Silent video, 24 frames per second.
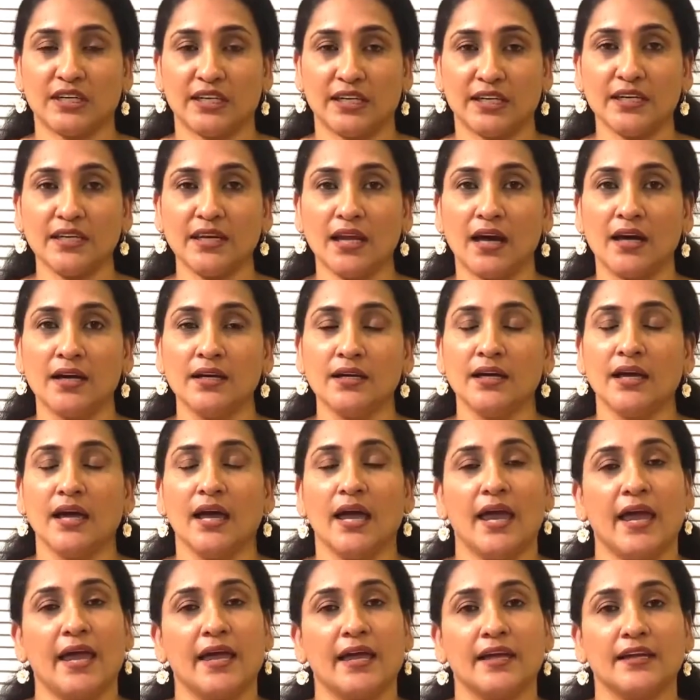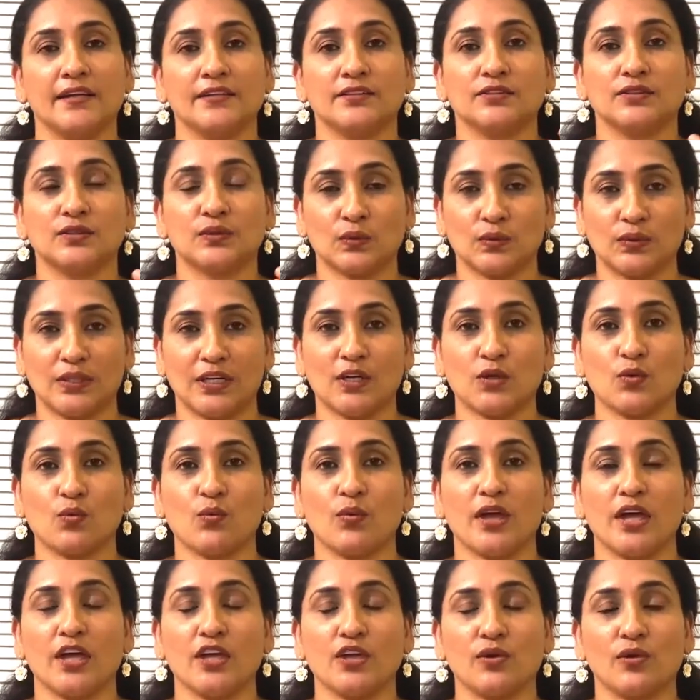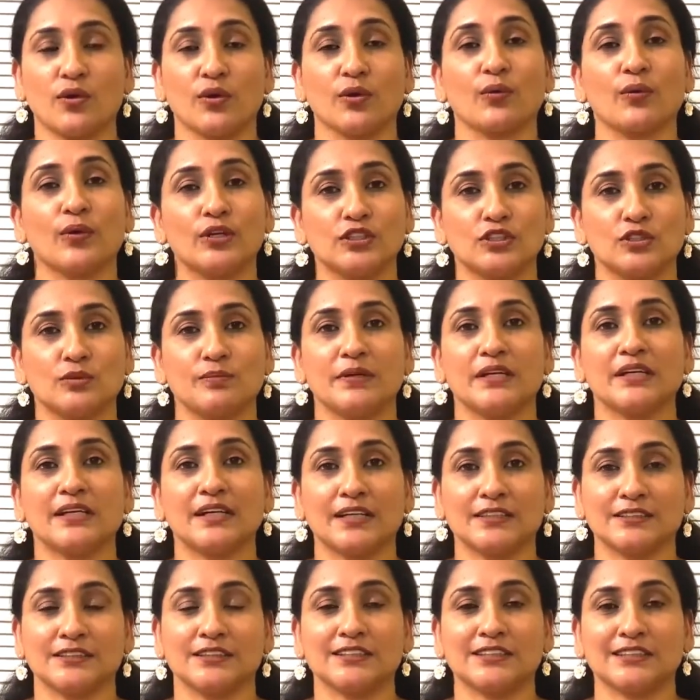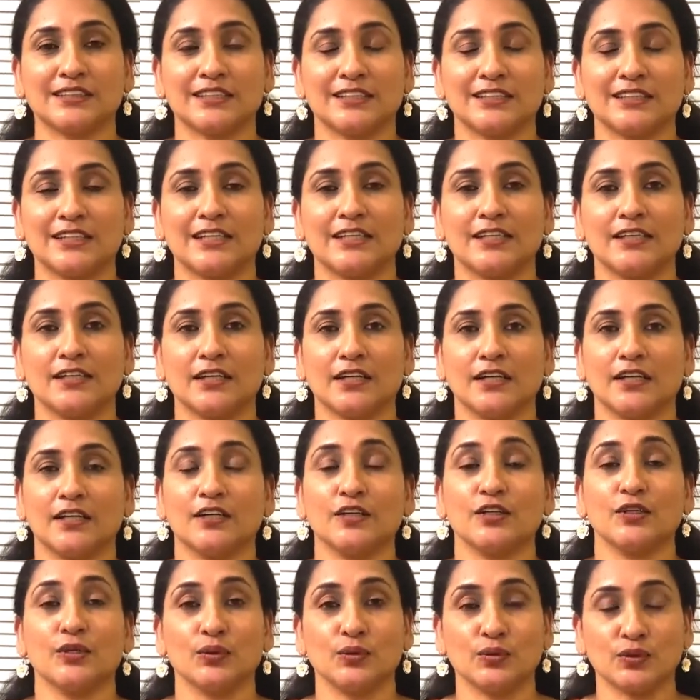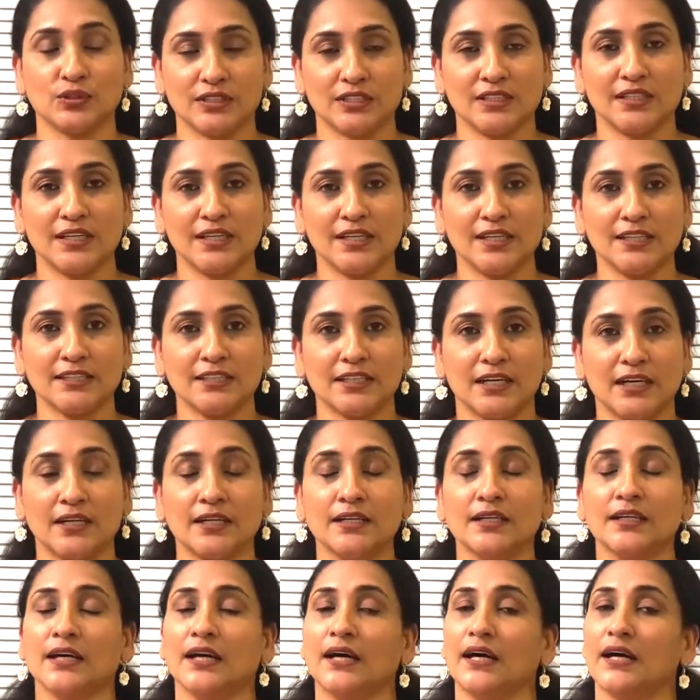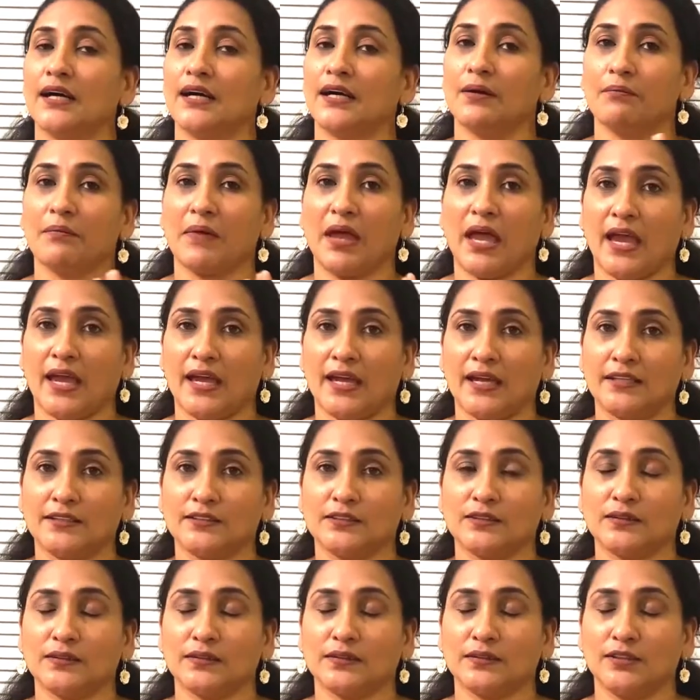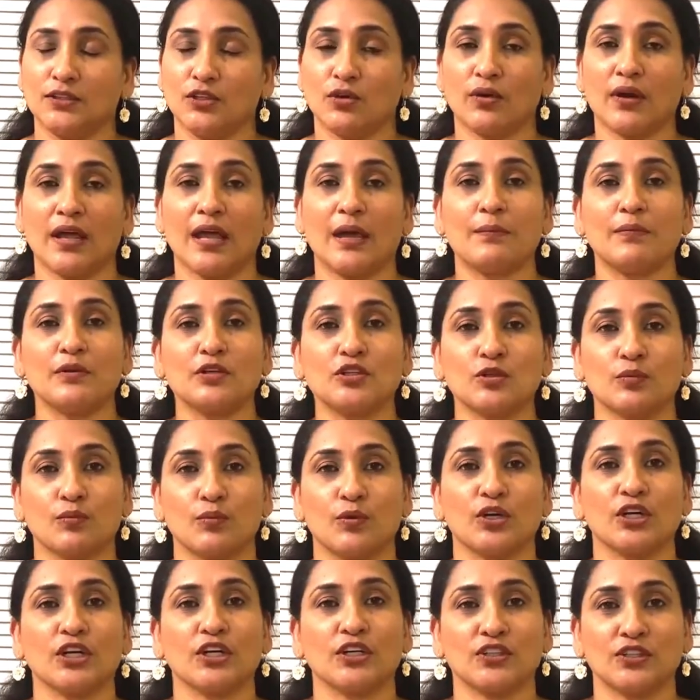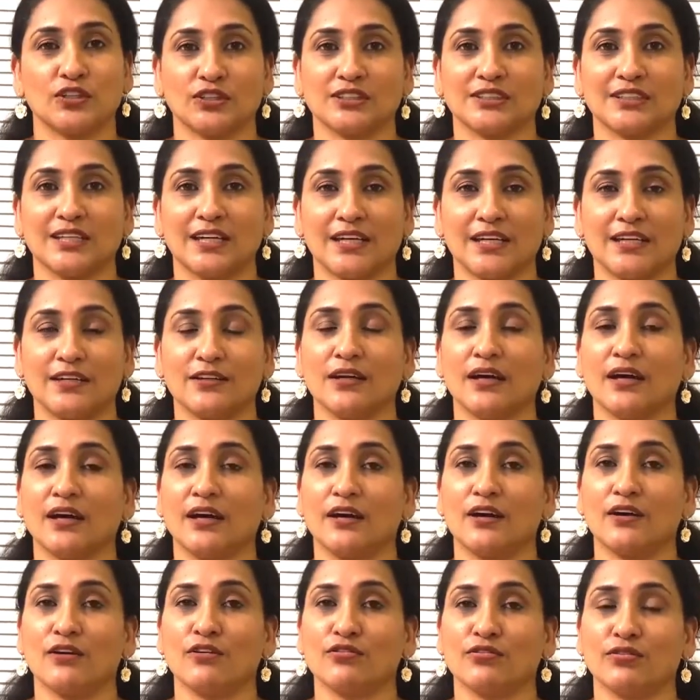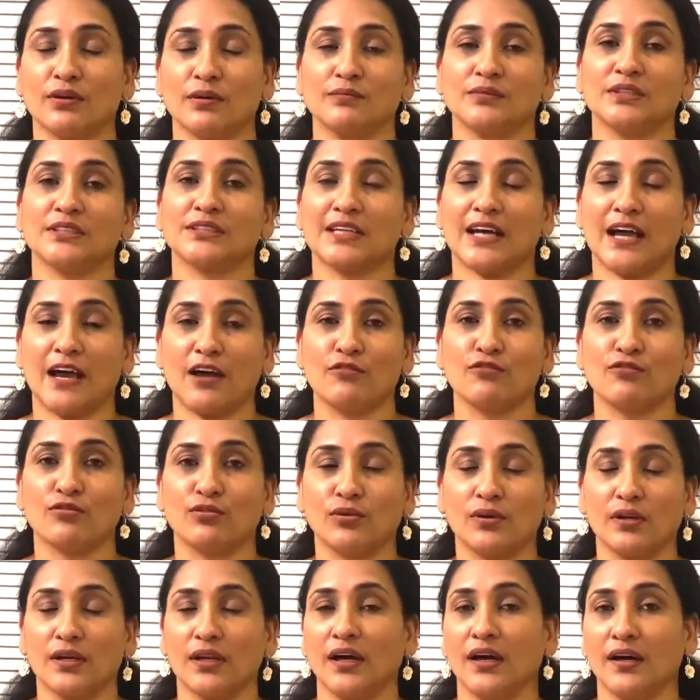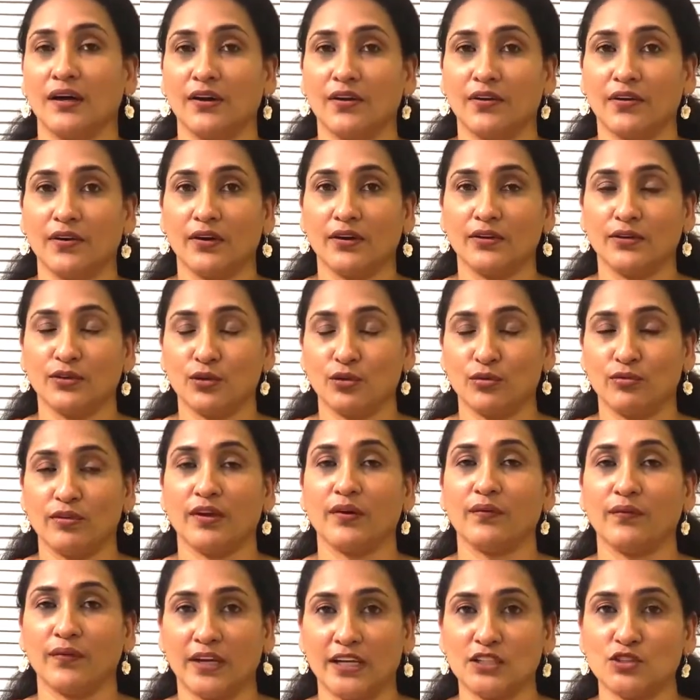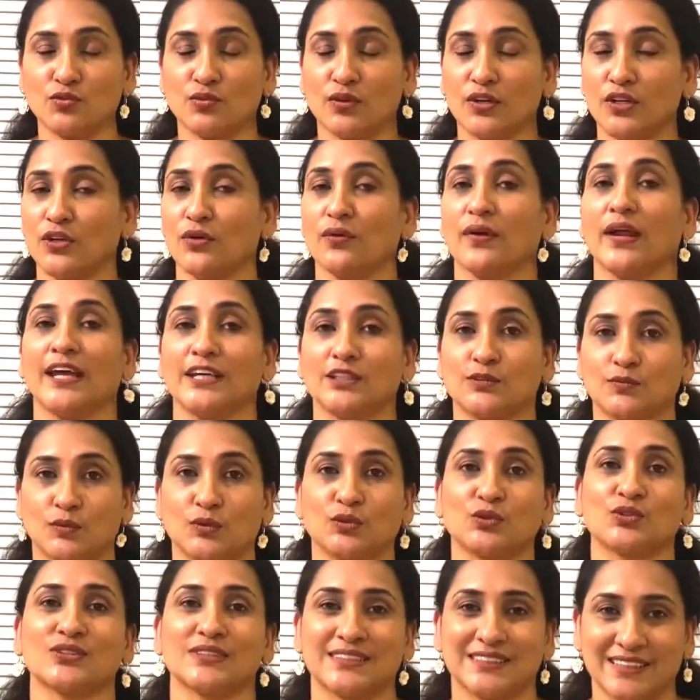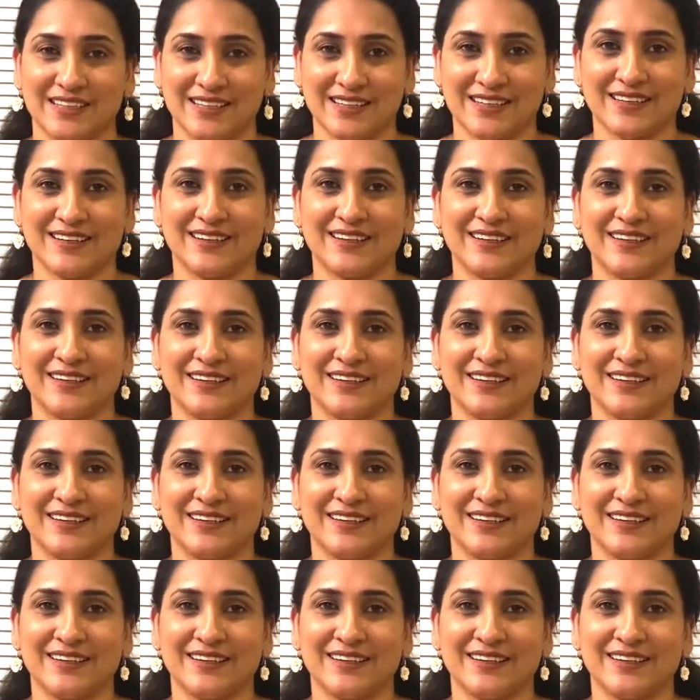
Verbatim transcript: skin uh, and so that way you're going to be consistently uh, using it uh, um, and you're able to protect your skin uh, from this harmful UV uh, rays when you're exposed to sun.